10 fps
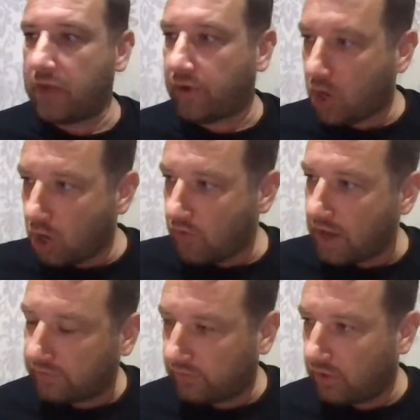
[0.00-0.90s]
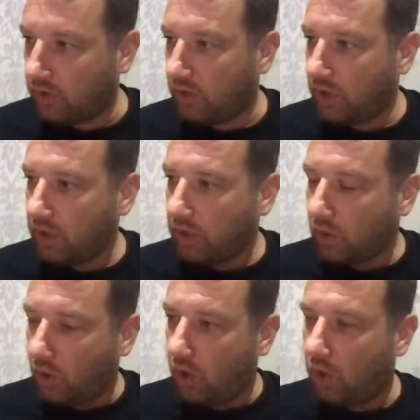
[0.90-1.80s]
we have a car accident
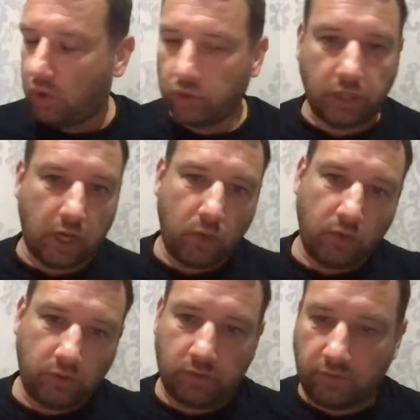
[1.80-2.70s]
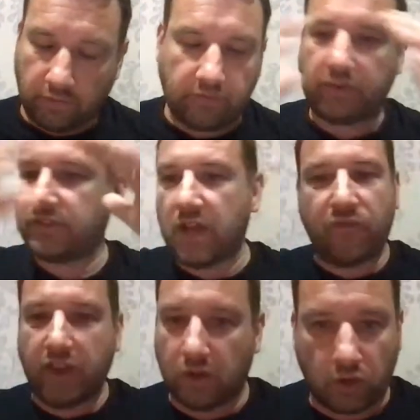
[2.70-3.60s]
or, you know,
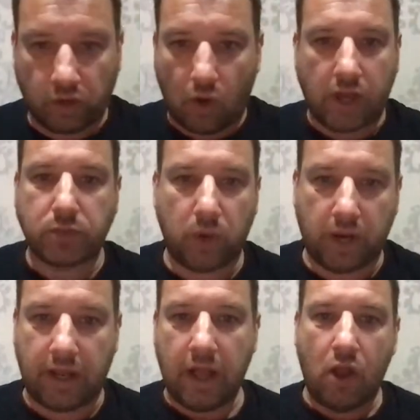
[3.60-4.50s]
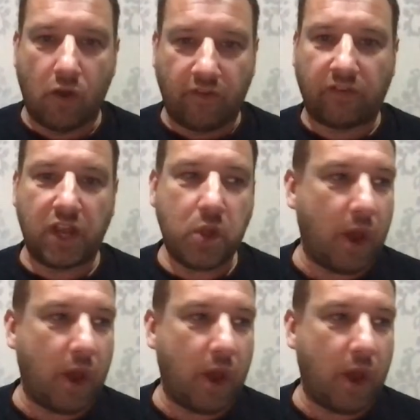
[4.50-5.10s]
something along the lines where obviously